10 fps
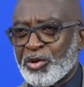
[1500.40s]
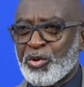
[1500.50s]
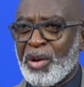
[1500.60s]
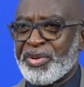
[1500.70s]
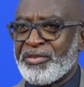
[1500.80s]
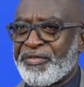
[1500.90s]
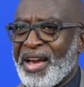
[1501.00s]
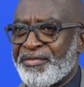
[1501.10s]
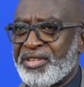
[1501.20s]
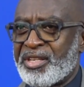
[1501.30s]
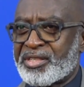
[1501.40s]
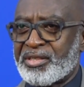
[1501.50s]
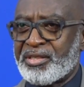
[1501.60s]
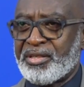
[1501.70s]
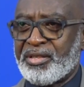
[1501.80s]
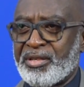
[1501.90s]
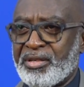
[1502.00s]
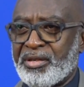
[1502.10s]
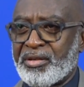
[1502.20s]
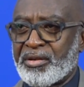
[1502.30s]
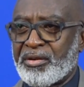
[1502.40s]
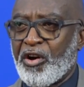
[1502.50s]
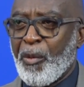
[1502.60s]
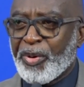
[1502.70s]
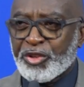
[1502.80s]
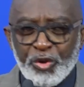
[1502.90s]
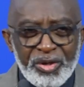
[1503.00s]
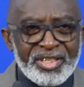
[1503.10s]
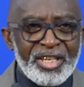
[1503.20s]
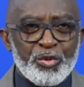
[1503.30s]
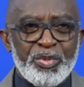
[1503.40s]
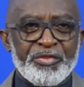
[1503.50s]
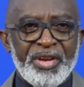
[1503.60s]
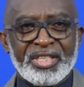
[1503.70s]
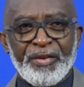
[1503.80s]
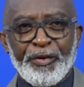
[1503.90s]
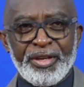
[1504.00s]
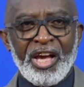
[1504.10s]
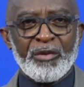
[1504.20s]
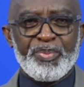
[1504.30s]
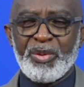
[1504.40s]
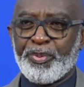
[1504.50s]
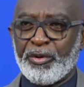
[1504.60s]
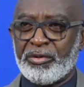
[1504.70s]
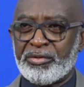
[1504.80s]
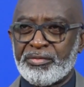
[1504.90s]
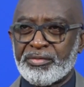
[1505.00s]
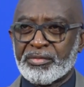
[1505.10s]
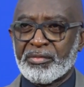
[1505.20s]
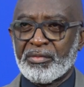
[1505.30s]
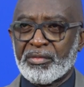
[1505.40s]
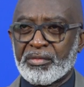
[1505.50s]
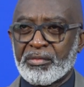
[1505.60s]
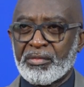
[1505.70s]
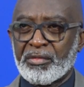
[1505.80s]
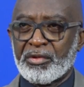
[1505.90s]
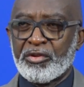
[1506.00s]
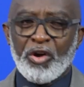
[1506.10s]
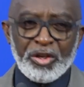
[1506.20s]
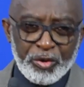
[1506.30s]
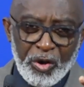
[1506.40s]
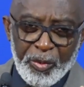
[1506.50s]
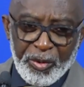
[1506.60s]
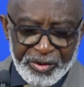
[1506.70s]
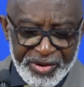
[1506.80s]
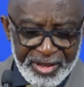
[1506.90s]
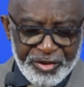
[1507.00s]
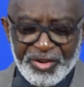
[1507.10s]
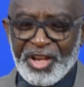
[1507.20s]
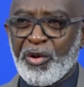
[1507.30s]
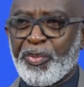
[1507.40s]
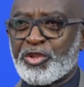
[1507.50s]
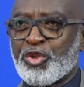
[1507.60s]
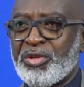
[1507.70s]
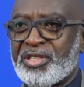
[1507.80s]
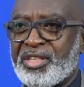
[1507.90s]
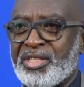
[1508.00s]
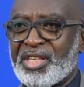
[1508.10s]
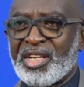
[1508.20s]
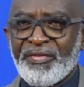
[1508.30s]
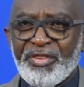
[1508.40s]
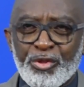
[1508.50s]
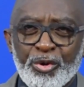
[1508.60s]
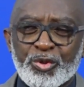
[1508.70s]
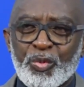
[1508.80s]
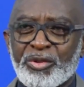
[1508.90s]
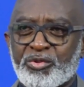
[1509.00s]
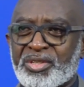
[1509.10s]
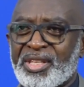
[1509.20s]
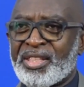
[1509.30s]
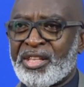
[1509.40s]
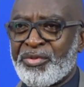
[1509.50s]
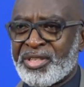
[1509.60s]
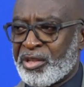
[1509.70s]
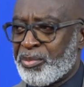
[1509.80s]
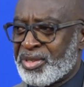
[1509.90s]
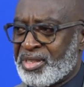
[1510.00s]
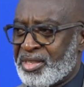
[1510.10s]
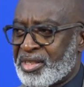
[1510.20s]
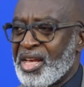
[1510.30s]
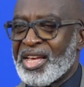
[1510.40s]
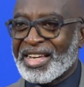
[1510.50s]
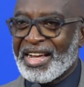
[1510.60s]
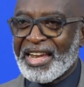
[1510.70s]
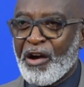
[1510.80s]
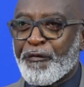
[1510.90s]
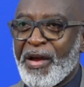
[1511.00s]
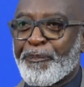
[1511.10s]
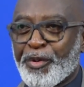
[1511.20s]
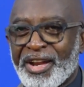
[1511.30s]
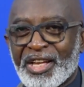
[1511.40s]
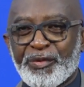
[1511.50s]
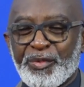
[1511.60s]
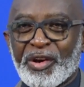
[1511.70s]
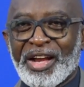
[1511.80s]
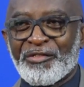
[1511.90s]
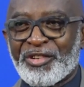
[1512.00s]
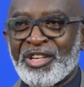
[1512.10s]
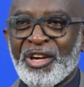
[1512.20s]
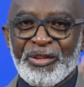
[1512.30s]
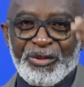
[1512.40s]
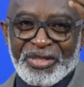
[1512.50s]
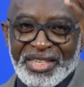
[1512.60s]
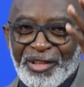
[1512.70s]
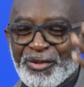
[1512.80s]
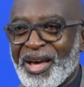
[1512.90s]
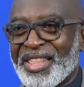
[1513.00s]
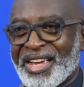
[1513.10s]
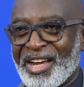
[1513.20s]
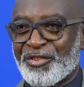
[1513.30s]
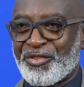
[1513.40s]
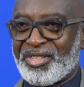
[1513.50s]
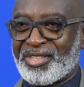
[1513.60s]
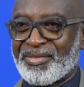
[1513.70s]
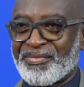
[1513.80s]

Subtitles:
what will happen in 5 years? Opportunities will be created for young people. You also create trade opportunities, and even those who want to stay in the retail business can now find products from your country to sell to other countries.